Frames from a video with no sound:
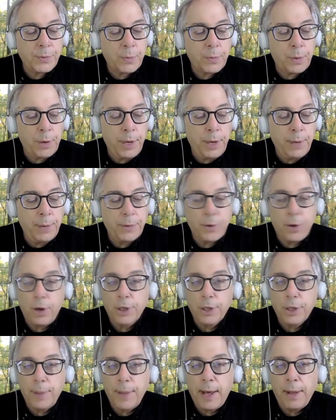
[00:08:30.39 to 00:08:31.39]
where he
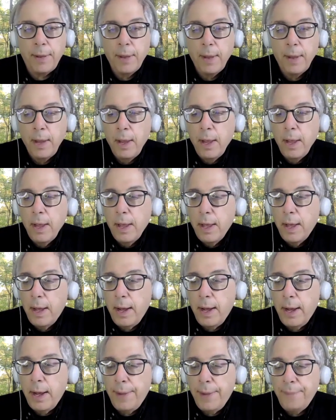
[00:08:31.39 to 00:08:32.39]
talked about
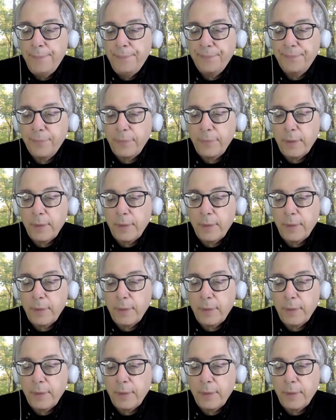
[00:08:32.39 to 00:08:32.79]
um,